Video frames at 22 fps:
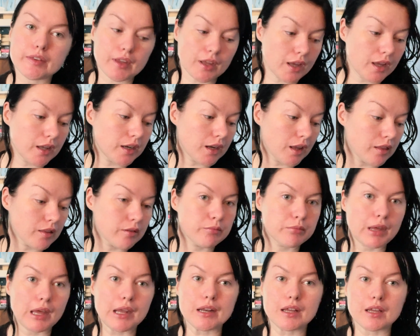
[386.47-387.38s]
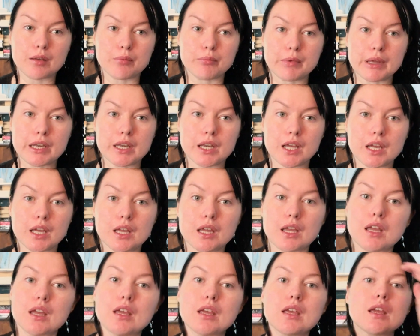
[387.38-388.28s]
Another manic
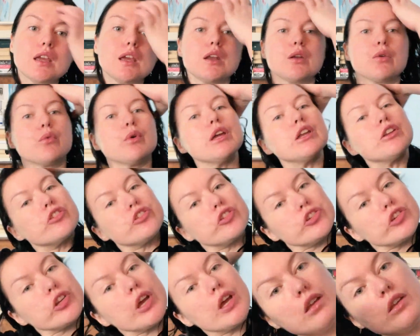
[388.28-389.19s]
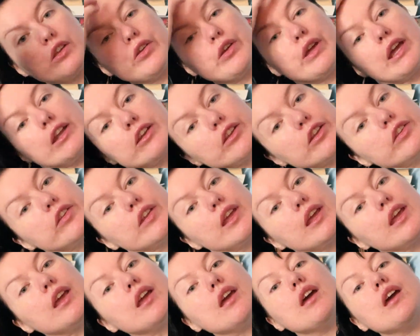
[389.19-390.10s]
Monday in which you get to
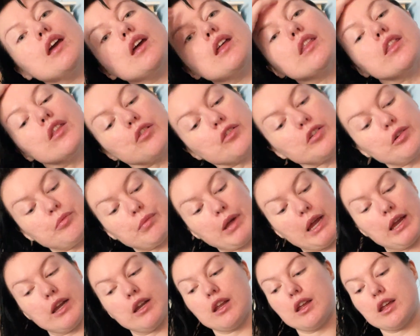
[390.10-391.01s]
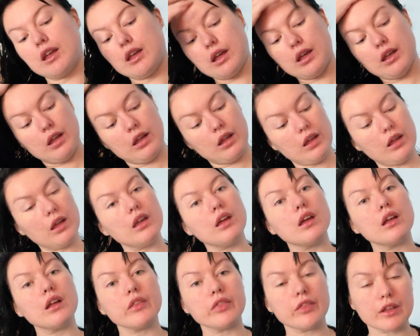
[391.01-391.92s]
see the
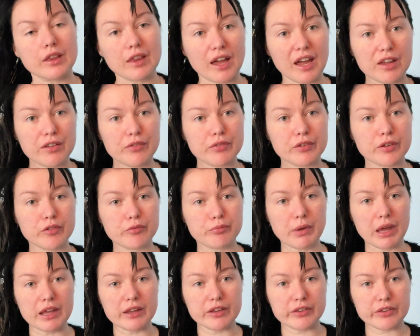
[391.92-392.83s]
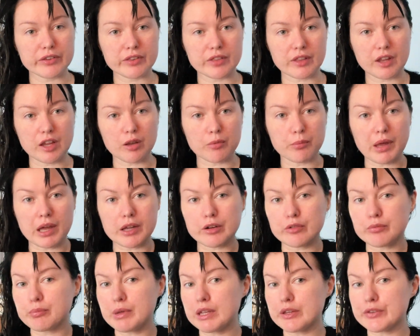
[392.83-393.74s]
life of mess, the amount
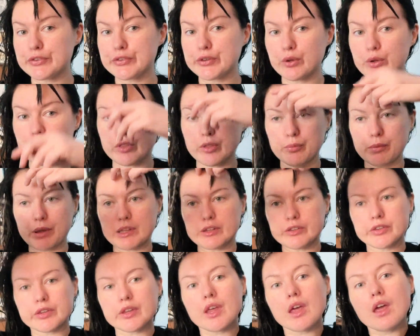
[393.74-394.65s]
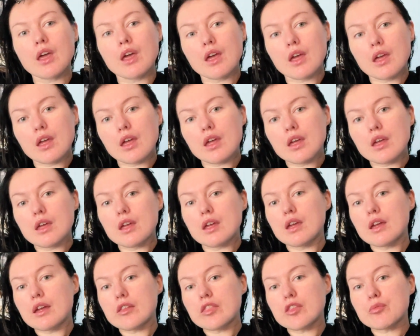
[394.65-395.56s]
of mess, all the mess
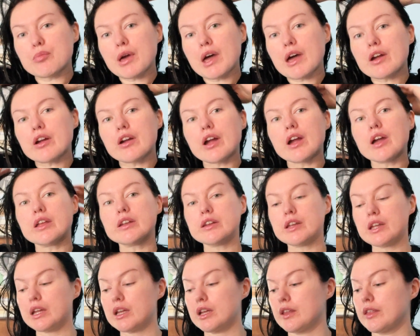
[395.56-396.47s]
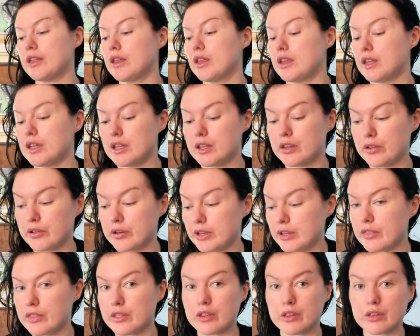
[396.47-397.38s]
in the background,
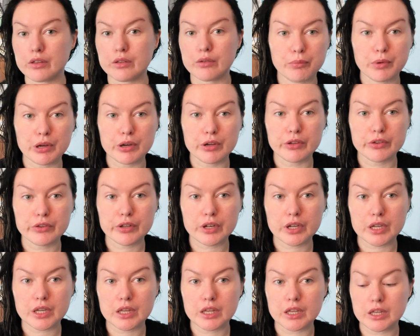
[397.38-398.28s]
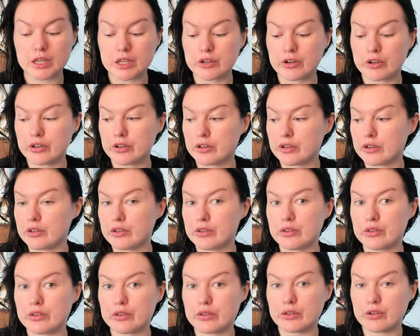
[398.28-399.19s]
including the mirrors that I clearly don't
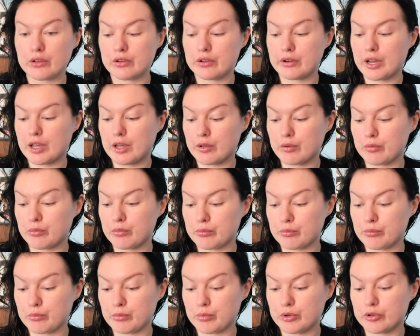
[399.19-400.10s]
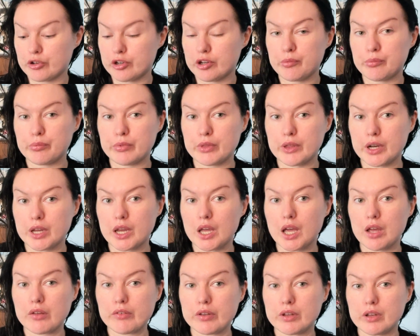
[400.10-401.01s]
use on our wardrobe that I
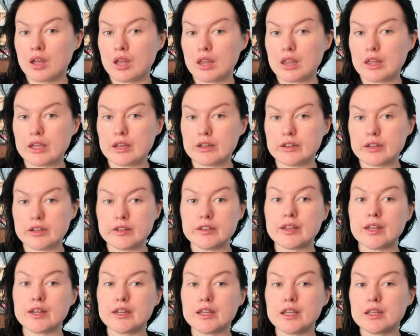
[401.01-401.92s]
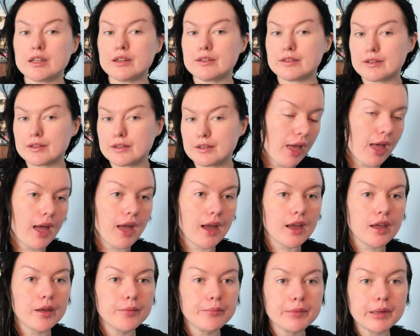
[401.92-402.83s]
haven't cleaned in 10 years. I
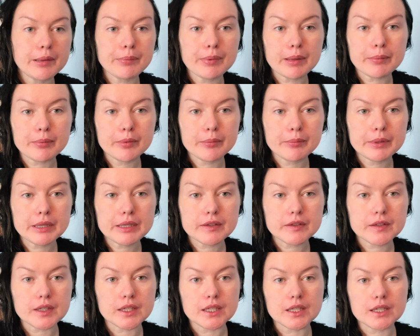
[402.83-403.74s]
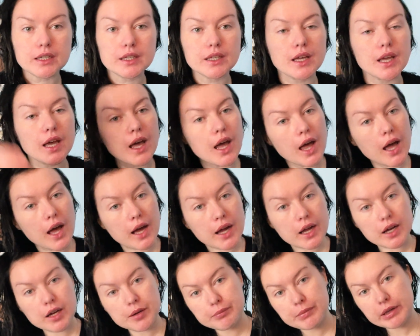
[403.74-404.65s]
got my peppermint tea, I
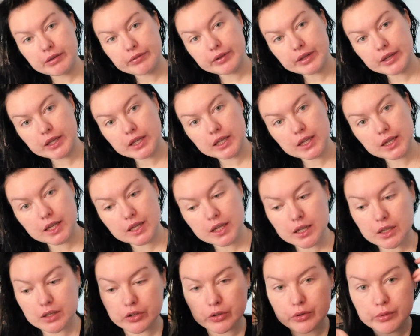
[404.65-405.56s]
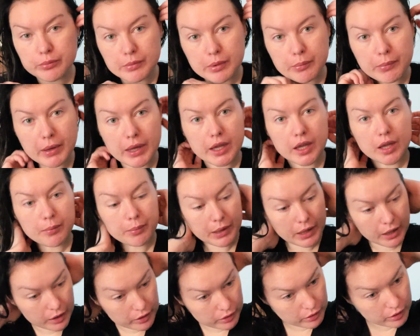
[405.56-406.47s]
got my funky doing my makeup
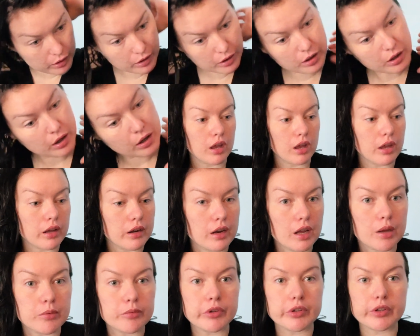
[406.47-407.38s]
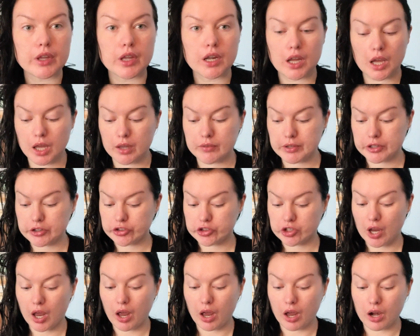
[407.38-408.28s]
hairdo, and I'm just gonna have a
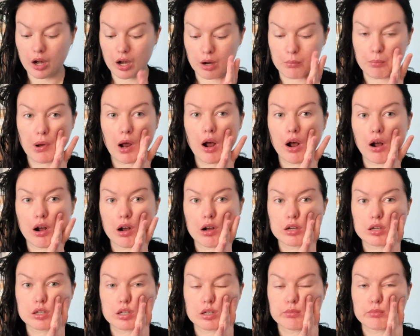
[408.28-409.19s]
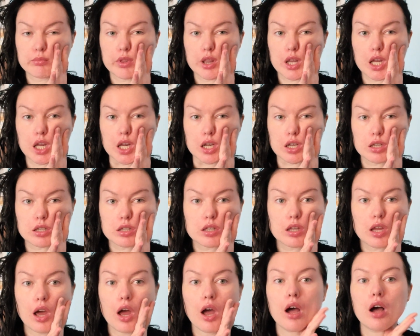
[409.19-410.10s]
chat about some things
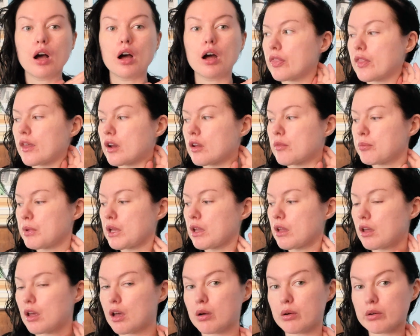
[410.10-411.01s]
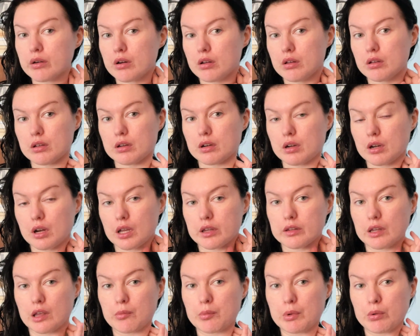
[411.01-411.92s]
that have been going on
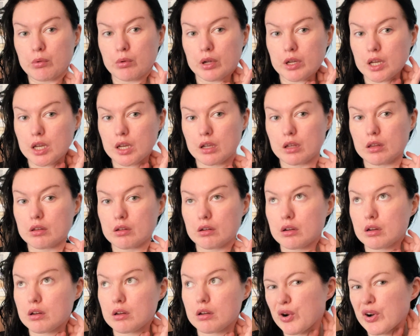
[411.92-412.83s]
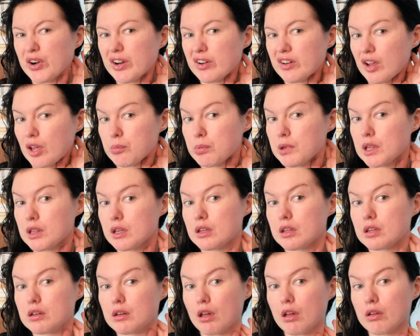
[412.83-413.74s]
as I've been working through prototyping this
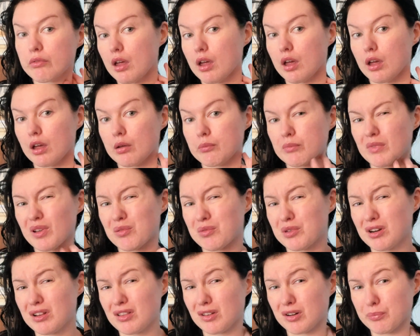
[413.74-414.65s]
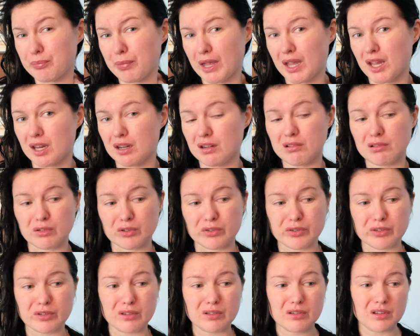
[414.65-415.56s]
stuff. I'm in a lot of pain
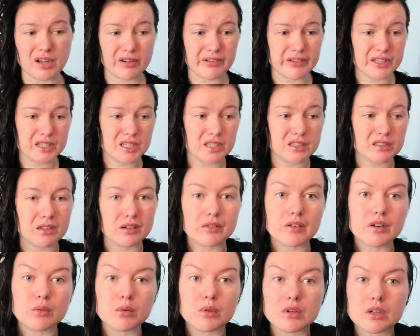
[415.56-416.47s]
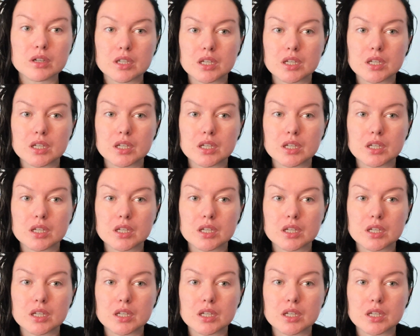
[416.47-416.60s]
also. I really need to go for a walk